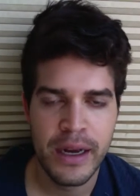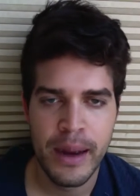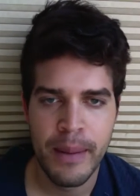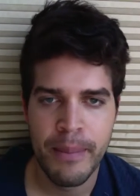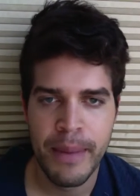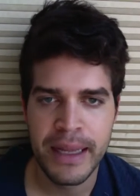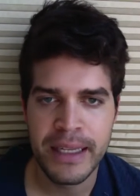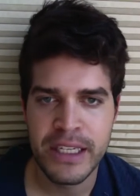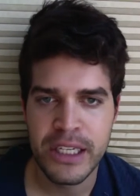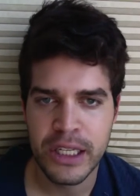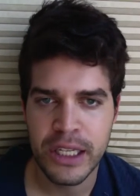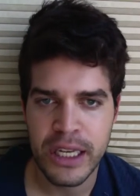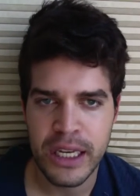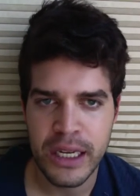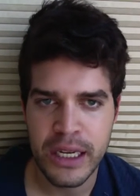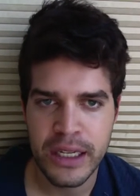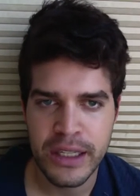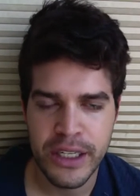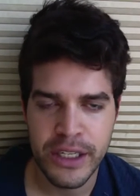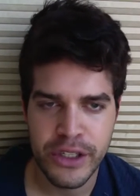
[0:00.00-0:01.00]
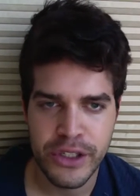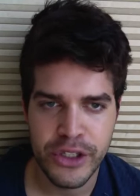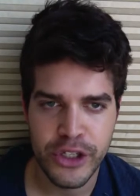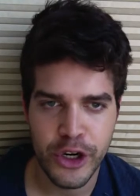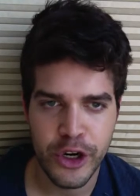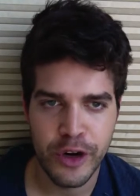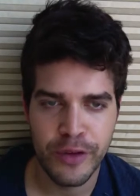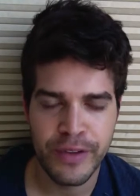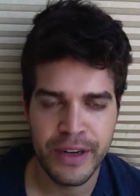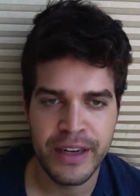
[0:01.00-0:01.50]
mentally
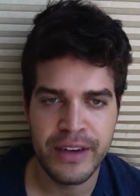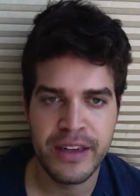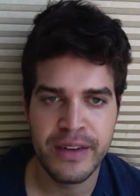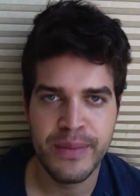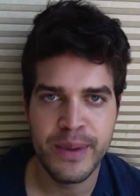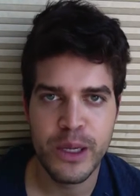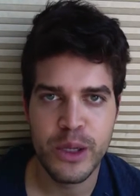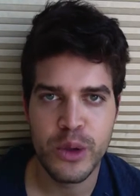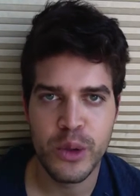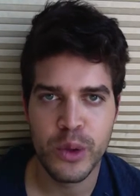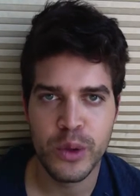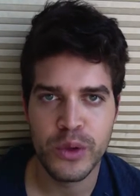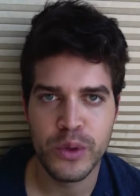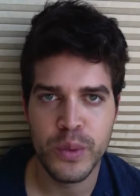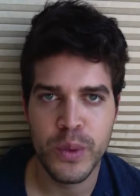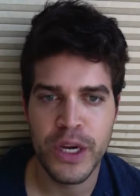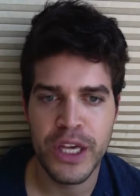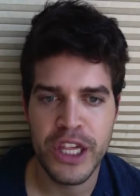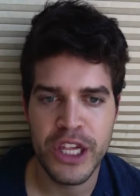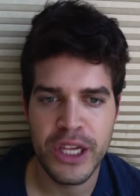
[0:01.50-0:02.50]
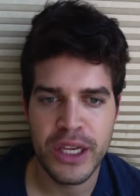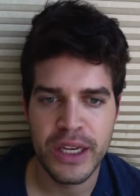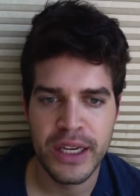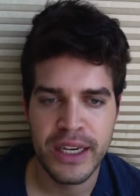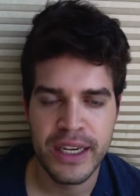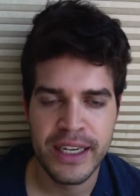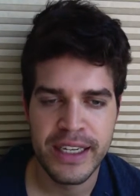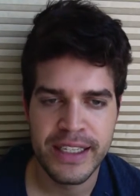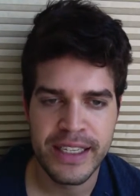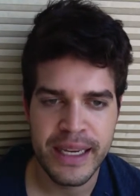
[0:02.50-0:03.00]
disturbed individuals, which
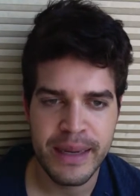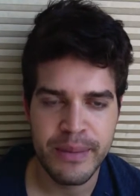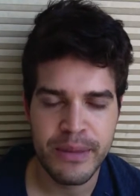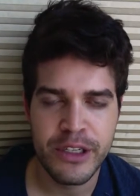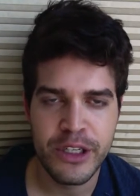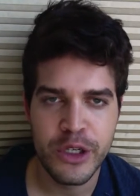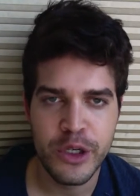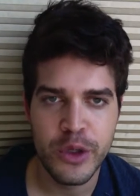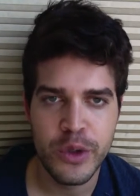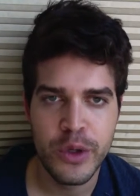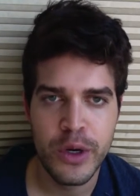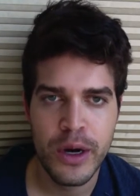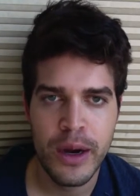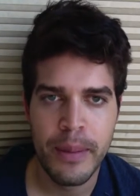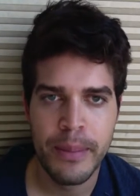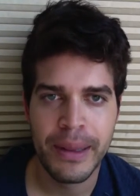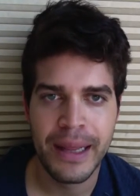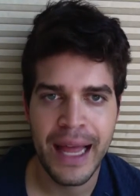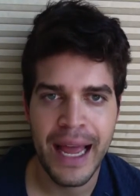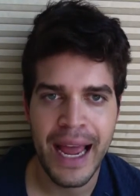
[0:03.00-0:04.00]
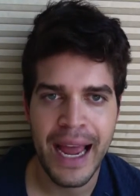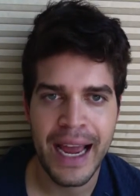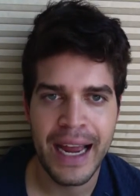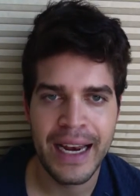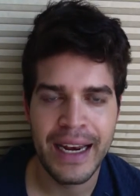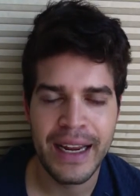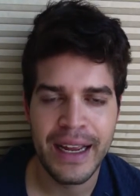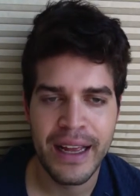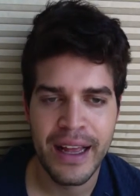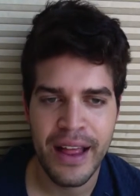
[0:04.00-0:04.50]
seem to
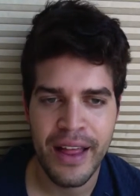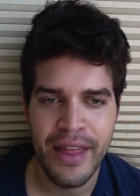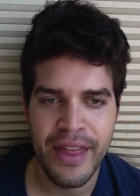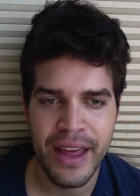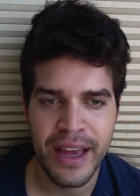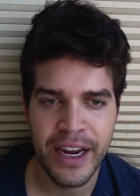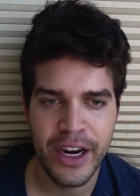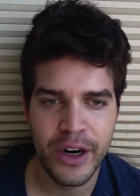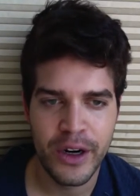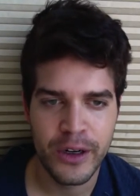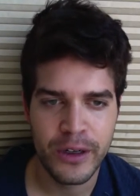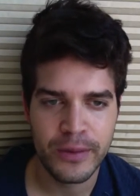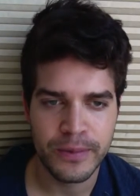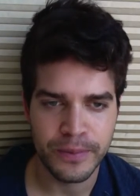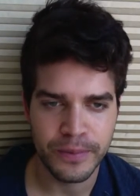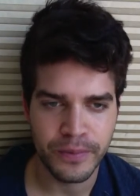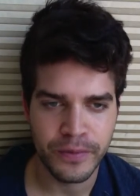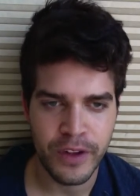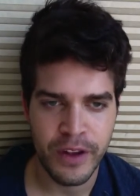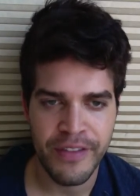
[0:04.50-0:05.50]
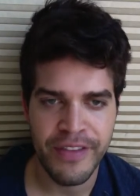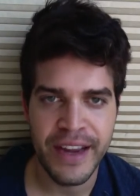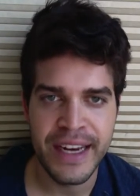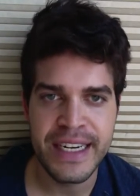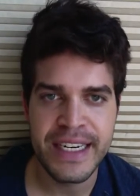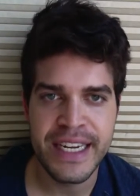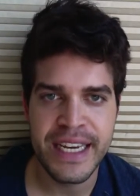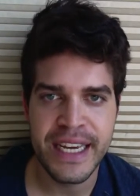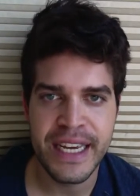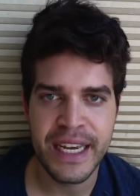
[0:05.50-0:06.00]
plan their
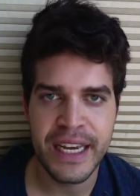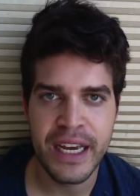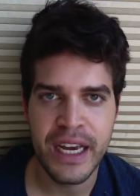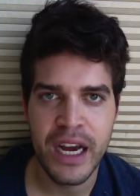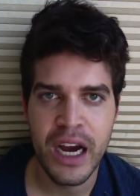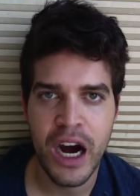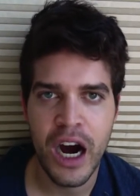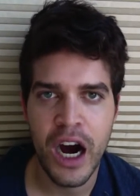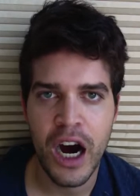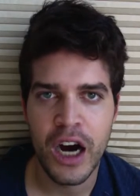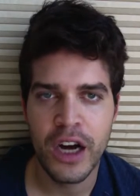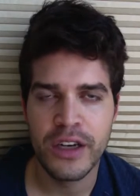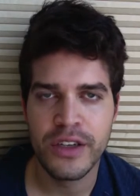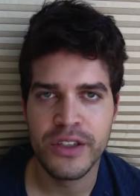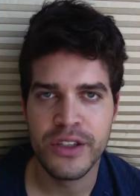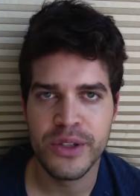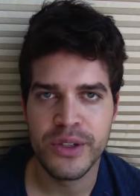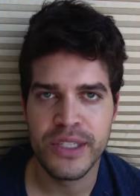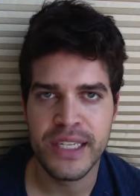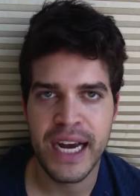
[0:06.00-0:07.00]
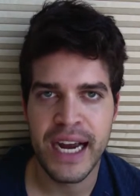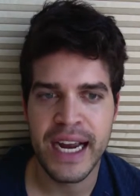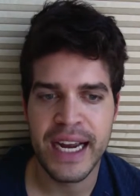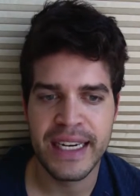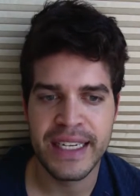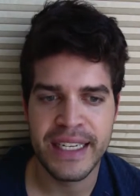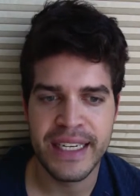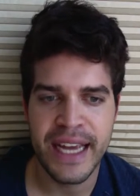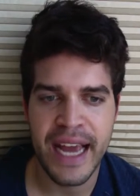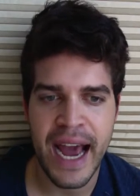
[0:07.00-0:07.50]
venting on
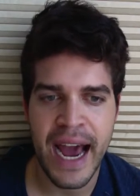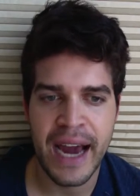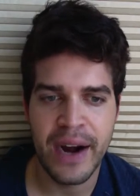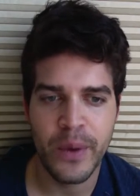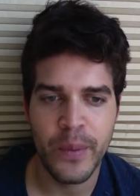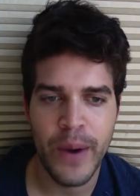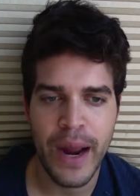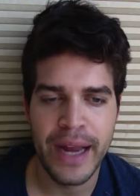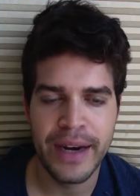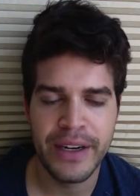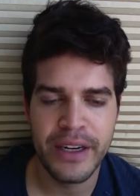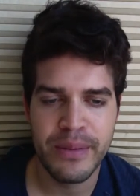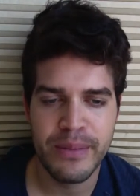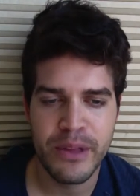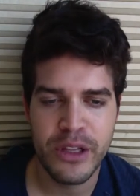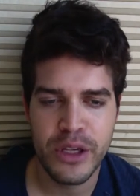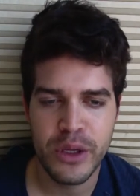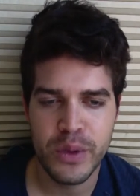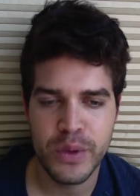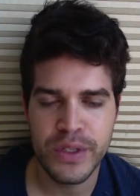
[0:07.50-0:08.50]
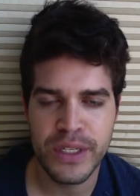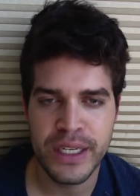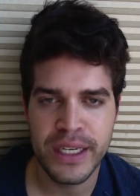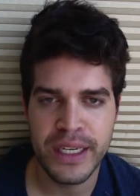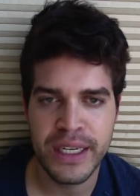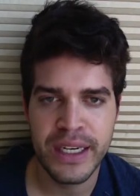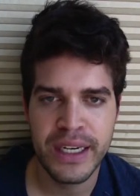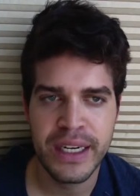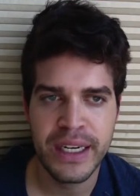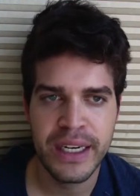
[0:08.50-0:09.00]
society at a random choosing